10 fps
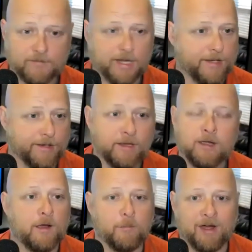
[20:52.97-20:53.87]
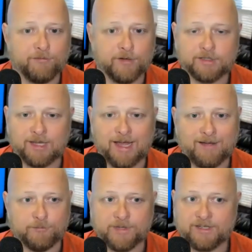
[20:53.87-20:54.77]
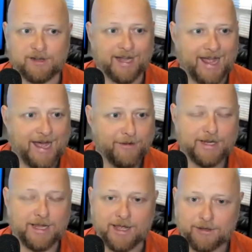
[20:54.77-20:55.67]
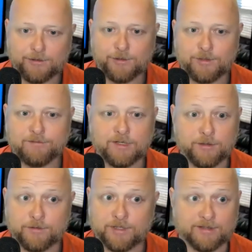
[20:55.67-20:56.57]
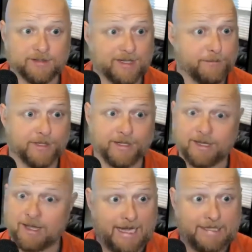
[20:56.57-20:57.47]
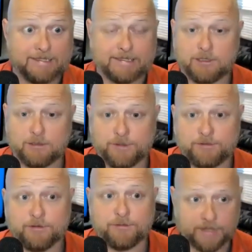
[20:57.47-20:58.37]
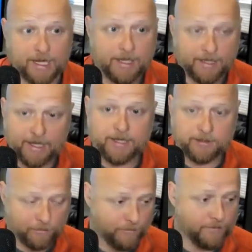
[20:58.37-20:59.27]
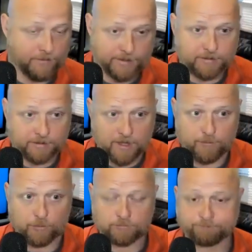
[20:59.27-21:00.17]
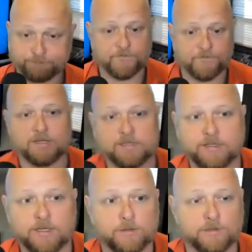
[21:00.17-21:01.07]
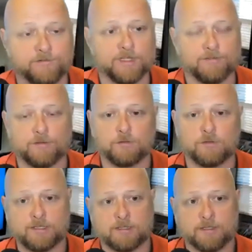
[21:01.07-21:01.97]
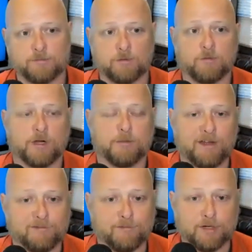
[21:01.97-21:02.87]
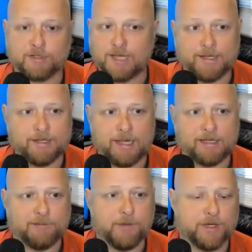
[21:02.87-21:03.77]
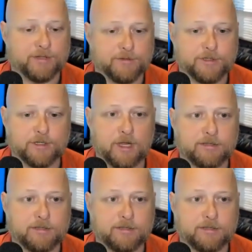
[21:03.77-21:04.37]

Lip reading: And my friends laugh at me. They're like, how in the hell do you even do this? And I'm like, I just tell them the truth. And I told this couple, I said, you know, if you list this with one of my friends, I let my West Virginia